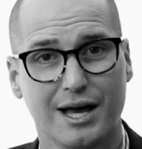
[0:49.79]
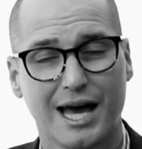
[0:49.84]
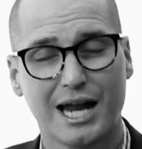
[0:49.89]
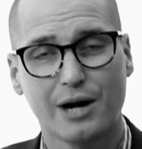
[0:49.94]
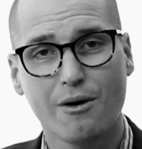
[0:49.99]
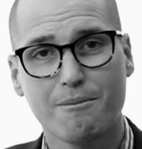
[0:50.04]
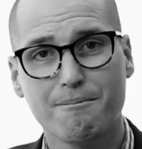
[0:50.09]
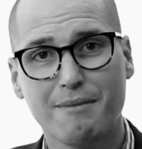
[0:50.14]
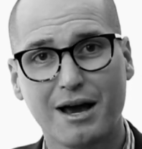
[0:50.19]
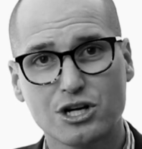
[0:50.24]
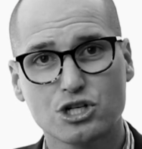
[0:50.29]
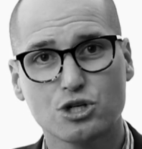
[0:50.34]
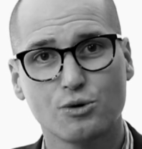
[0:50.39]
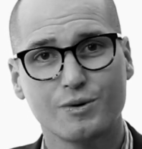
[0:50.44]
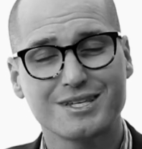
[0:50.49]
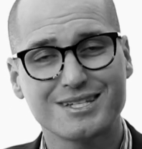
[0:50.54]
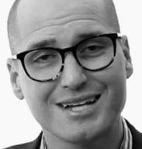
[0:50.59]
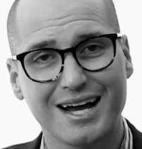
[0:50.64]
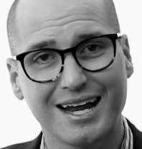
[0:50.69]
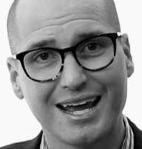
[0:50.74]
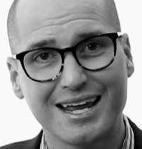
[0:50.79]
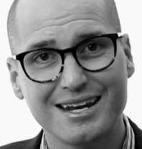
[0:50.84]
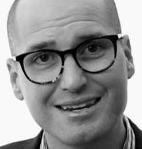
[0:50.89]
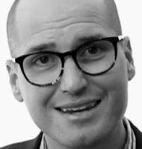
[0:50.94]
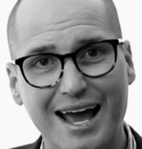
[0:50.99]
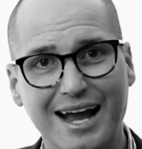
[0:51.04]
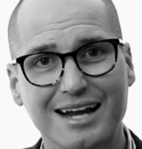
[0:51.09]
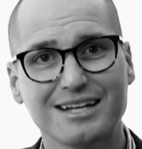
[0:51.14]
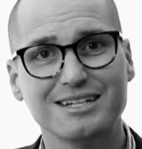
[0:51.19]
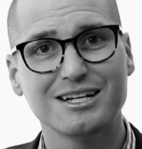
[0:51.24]
How do we make sure we start
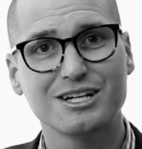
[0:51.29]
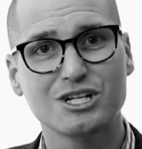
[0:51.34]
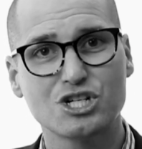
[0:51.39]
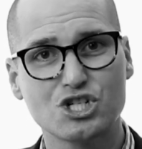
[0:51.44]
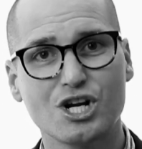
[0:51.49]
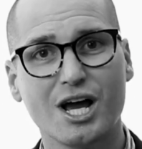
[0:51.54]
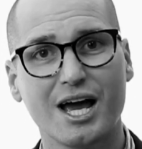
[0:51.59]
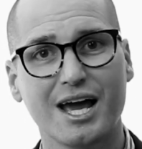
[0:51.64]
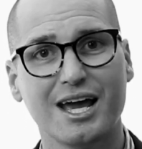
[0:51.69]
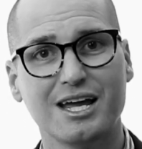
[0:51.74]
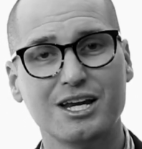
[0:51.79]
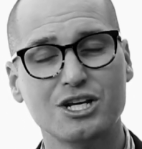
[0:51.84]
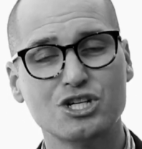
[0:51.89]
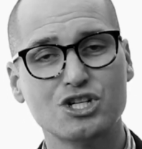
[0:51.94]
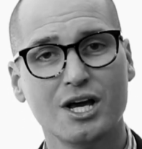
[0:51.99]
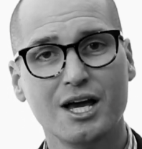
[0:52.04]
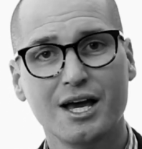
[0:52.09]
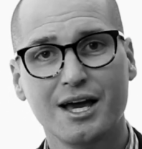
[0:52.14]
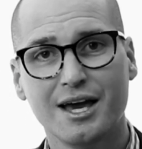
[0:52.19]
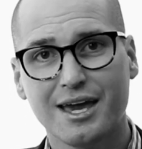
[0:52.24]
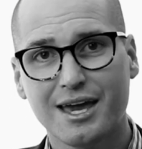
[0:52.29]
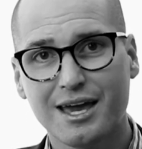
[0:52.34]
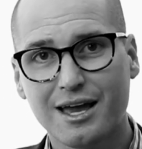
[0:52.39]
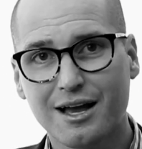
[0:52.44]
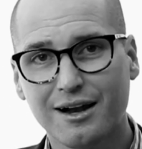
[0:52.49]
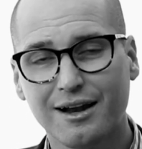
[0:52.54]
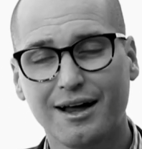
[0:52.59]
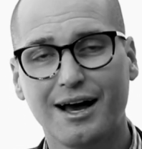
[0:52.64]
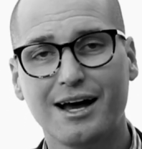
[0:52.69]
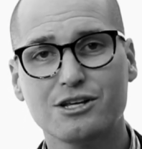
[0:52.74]
enacting change in
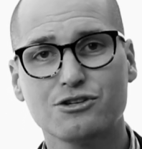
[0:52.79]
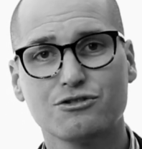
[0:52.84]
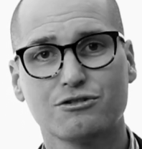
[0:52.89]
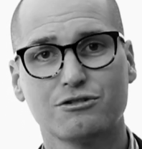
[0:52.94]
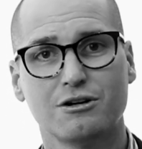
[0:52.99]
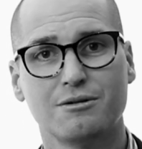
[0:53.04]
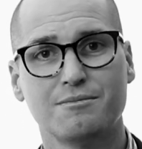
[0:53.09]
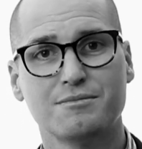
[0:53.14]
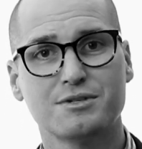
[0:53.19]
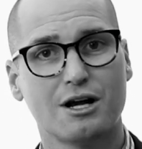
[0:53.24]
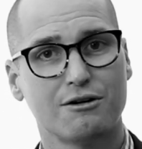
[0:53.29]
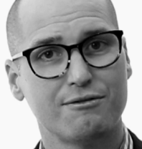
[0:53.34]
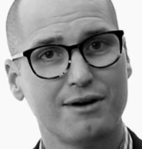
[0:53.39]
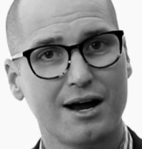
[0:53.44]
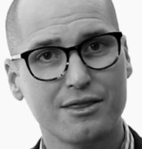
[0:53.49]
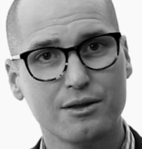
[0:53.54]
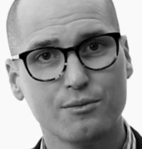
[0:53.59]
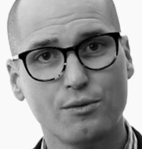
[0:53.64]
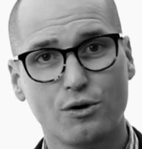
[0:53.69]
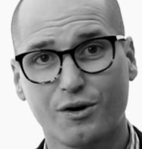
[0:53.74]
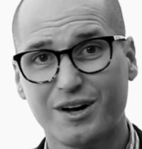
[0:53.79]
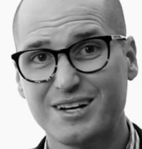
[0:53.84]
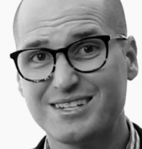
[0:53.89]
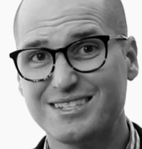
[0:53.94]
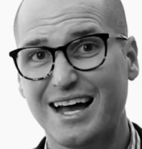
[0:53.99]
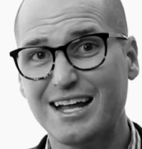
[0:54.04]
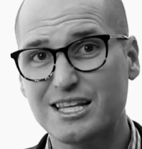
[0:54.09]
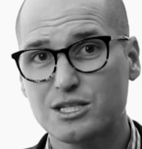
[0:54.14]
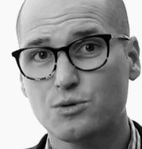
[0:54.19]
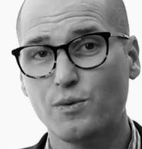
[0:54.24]
classrooms around the world? Because
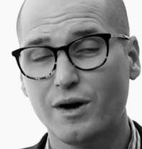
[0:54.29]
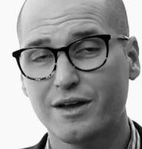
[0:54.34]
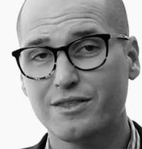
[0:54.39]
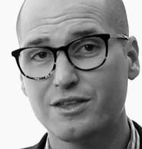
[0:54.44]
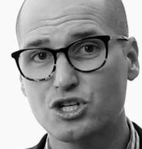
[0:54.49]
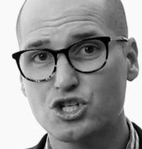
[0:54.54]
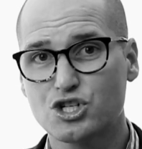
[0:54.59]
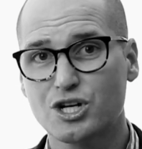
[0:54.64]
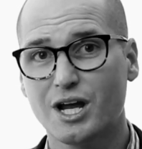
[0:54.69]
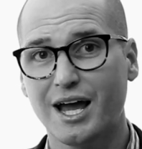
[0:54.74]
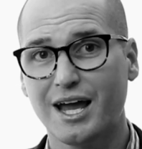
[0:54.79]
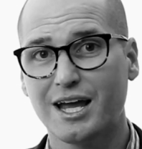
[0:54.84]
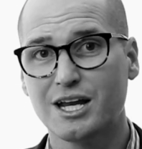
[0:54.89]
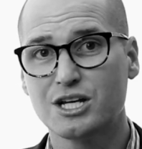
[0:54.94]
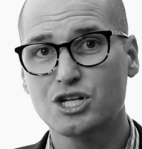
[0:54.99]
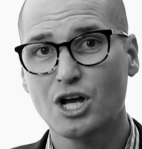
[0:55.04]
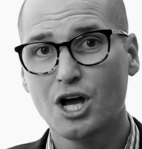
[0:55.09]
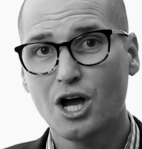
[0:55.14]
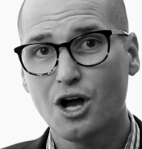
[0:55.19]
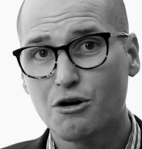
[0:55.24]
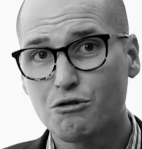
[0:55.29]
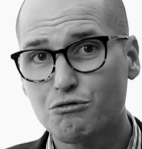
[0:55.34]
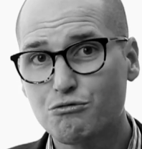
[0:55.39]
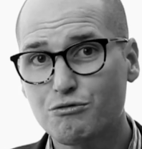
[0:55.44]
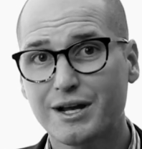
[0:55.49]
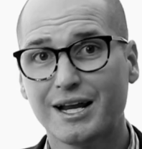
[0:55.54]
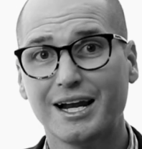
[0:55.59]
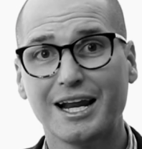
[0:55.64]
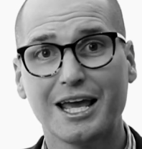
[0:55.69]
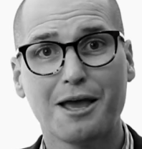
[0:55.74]
that's where the change
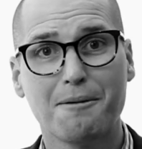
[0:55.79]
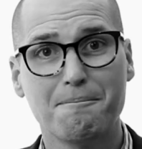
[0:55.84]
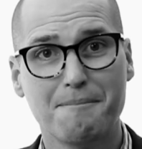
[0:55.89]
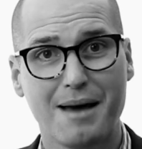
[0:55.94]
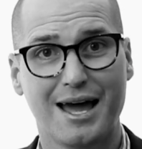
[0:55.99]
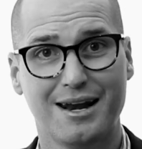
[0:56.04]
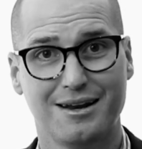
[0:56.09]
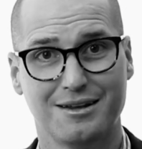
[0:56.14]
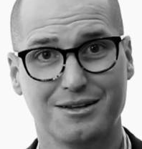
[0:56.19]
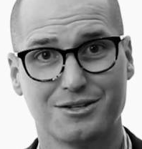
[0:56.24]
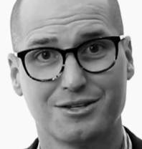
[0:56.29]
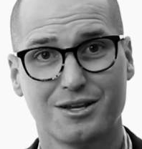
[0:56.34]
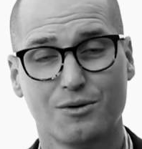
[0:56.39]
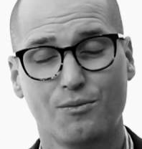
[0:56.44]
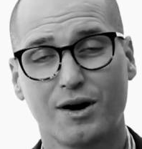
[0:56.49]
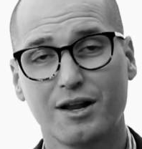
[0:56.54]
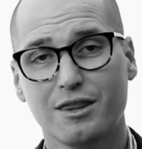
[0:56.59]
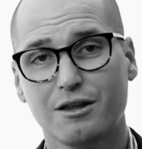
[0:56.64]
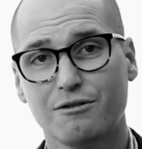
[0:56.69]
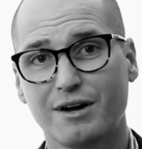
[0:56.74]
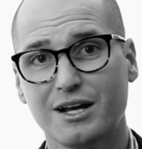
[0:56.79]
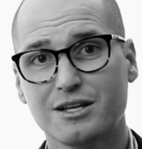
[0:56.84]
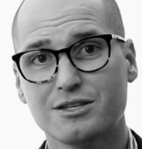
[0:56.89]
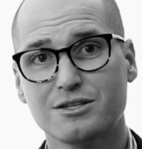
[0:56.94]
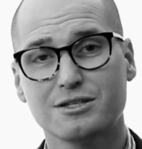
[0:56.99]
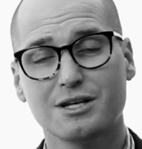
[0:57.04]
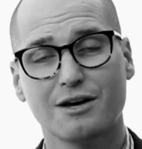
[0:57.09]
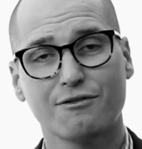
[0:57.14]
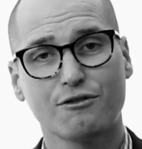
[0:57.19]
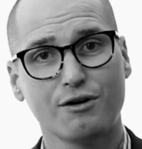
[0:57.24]
really matters. And one of the
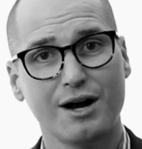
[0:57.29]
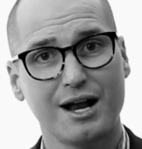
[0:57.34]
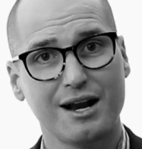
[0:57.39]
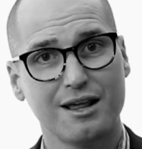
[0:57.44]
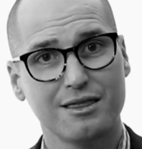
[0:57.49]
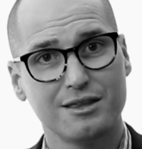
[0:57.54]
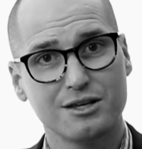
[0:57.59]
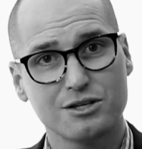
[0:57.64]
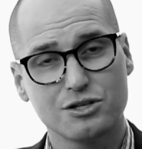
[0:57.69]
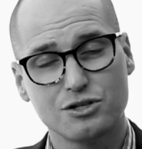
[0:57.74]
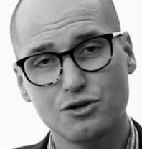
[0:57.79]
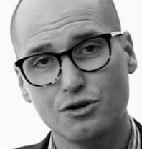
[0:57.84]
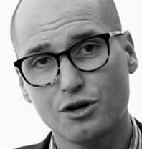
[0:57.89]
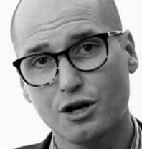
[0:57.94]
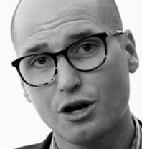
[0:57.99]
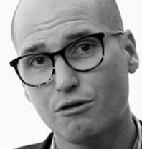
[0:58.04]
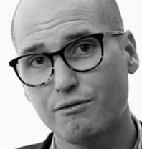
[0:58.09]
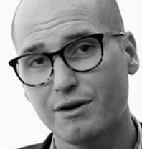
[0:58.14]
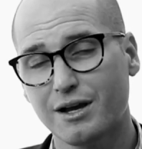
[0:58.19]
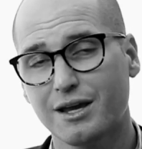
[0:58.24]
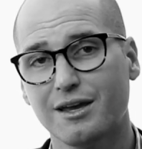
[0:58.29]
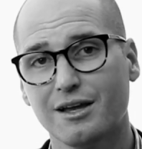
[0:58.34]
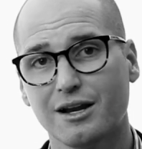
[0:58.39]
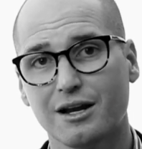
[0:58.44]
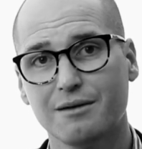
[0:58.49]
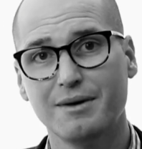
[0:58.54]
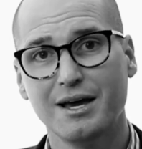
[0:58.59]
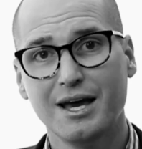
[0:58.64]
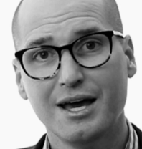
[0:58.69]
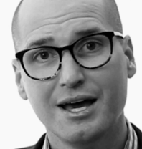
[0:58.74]
reasons I've created this new
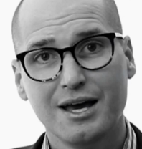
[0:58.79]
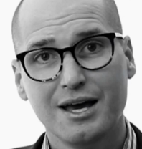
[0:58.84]
curriculum